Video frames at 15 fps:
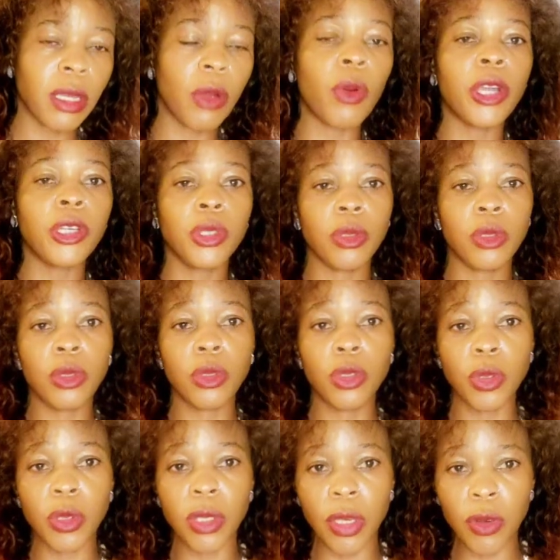Why should you
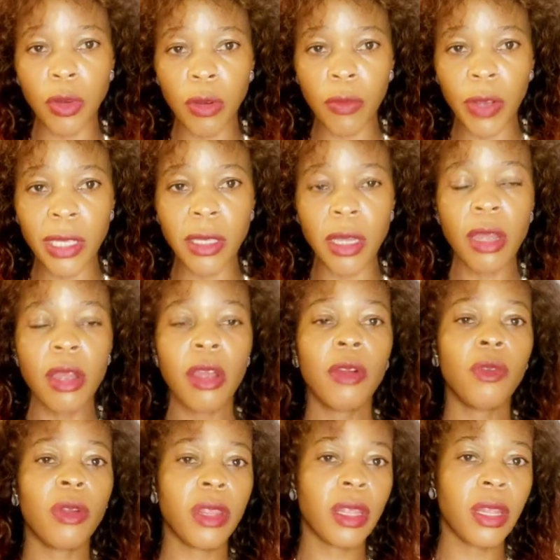choose a university
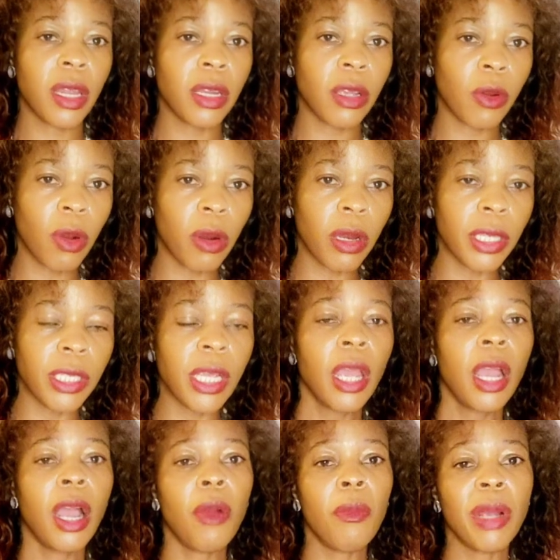rather than a college?
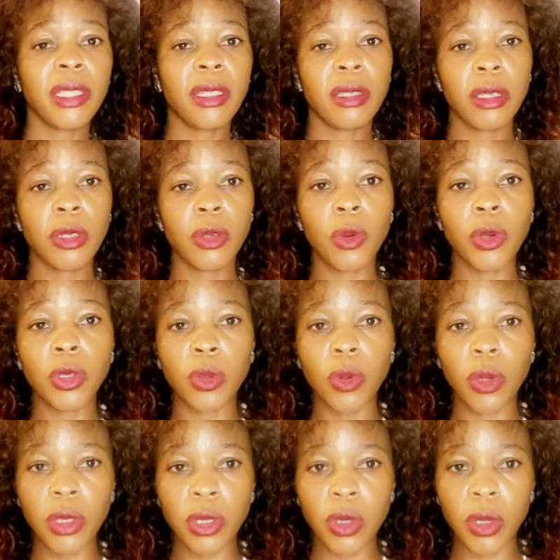How much is it going to
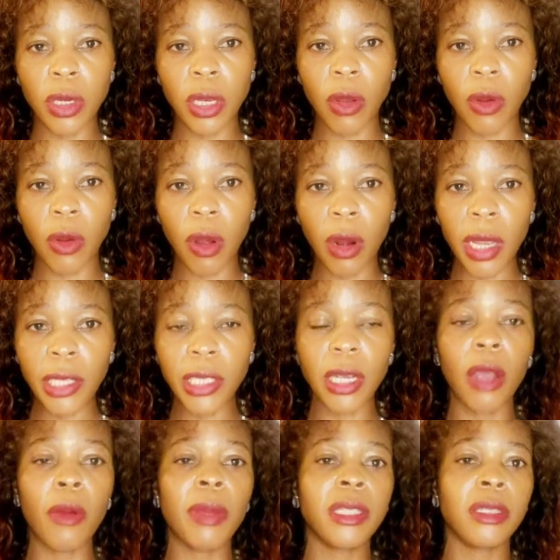cost you in a college?
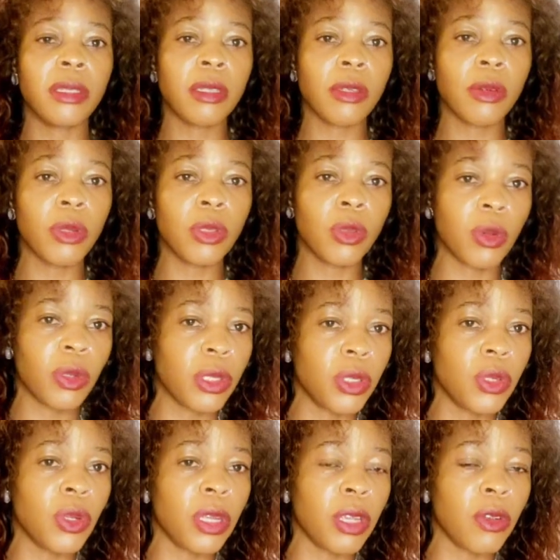How much is it going to cost
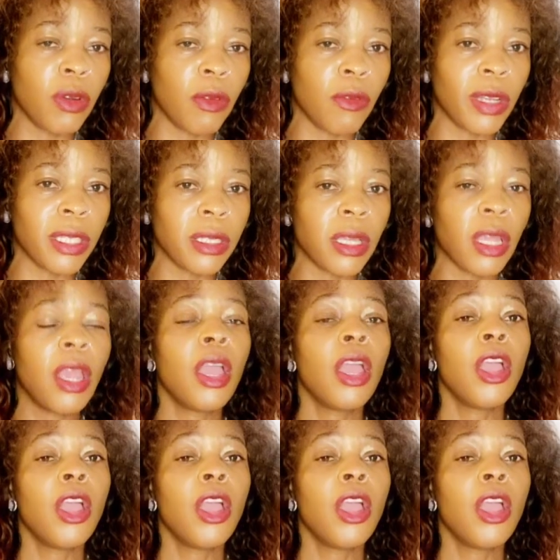you in a university?